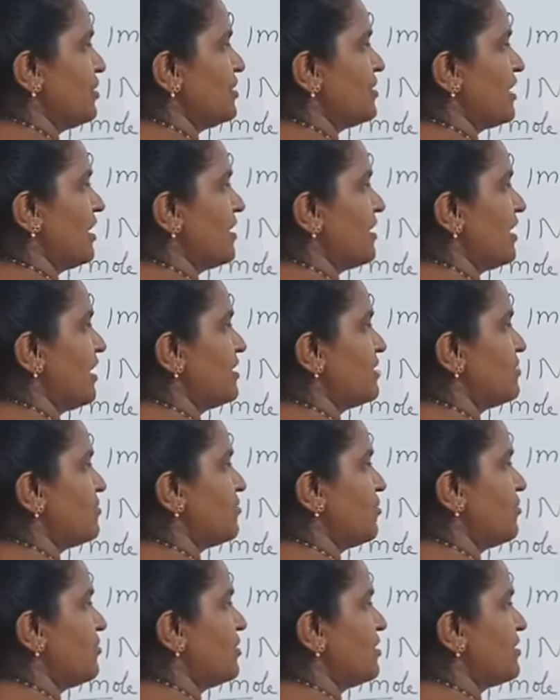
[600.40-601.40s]
into 10
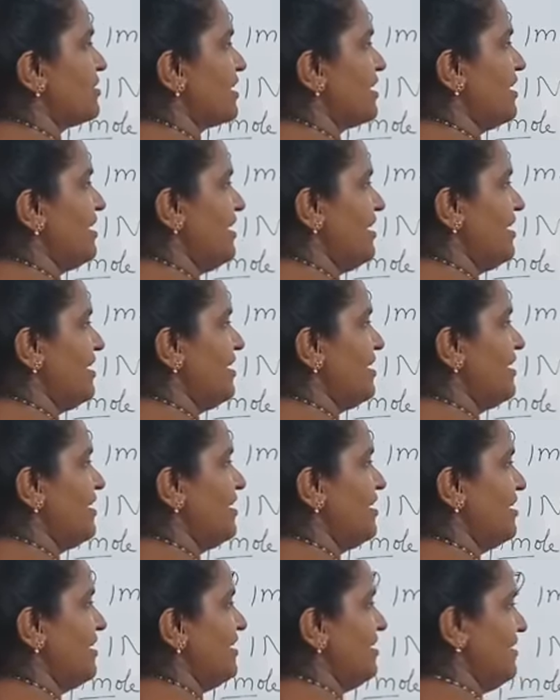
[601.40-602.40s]
raised to 23
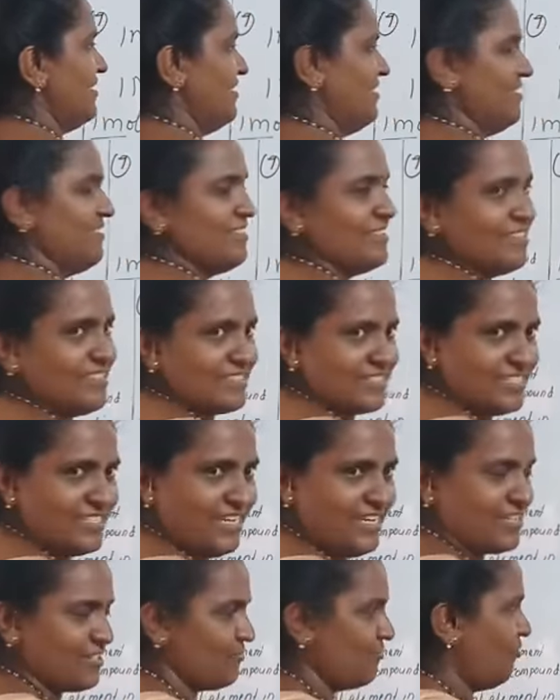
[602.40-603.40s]
Isn't
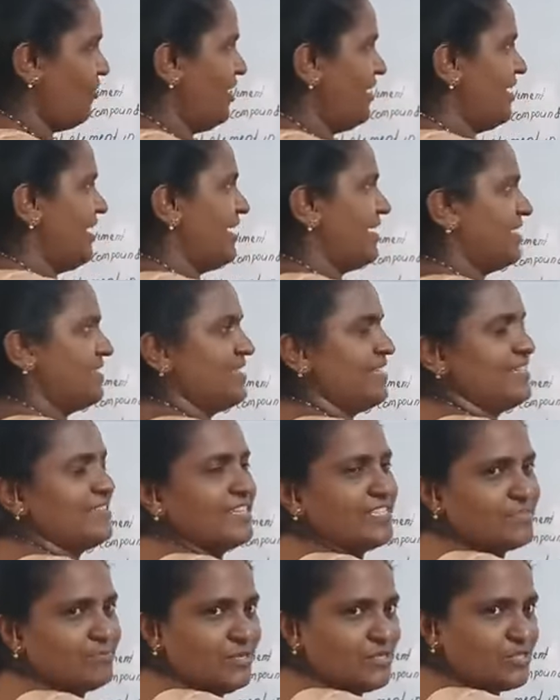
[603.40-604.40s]
it? One nitrogen
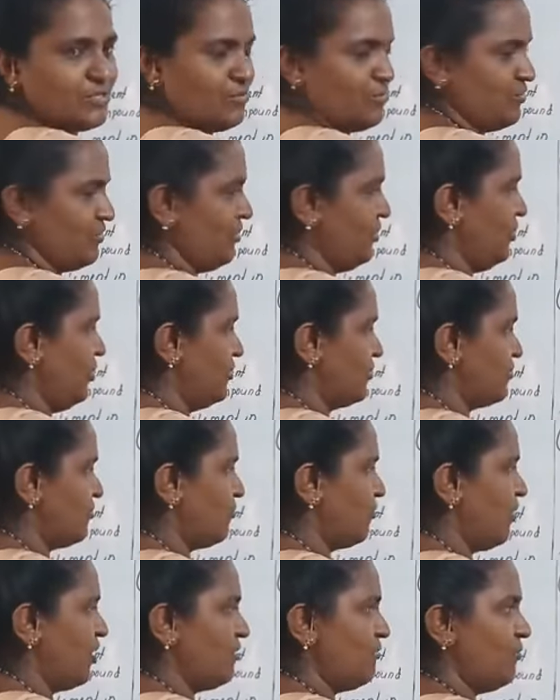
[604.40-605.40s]
this much U.
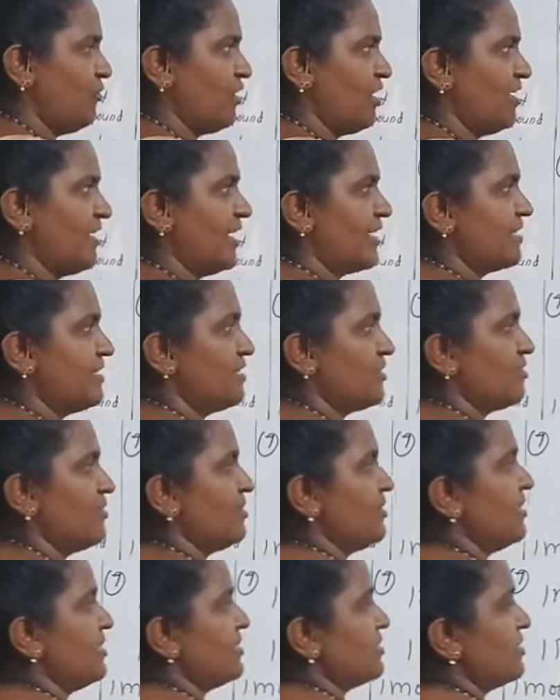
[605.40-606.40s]
So 1 mole of nitrogen
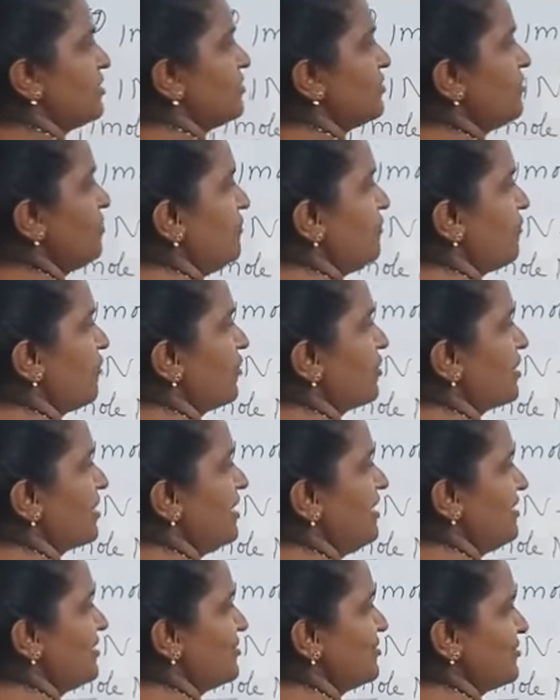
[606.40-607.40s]
equal to this into
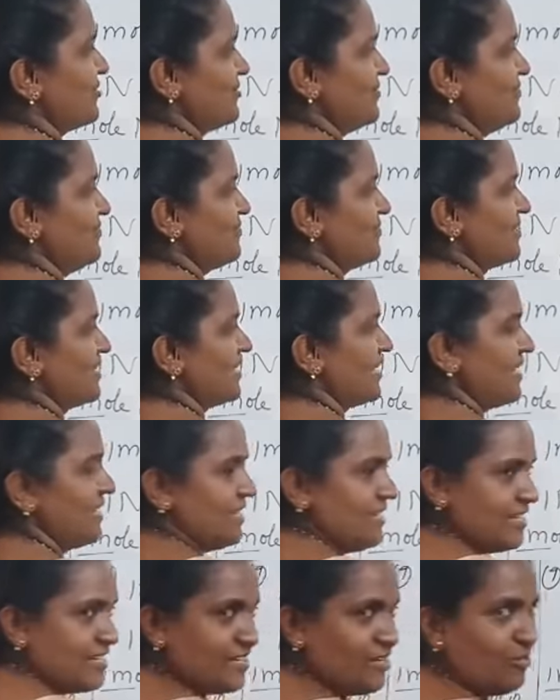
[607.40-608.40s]
14 U.
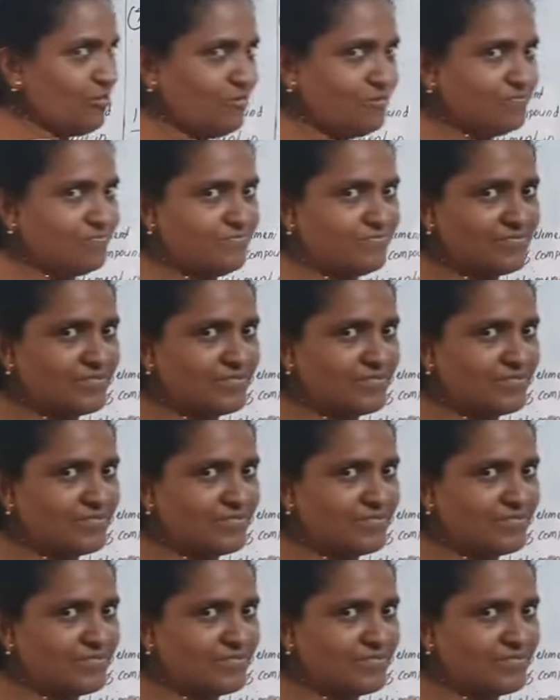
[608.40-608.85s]
Clear now?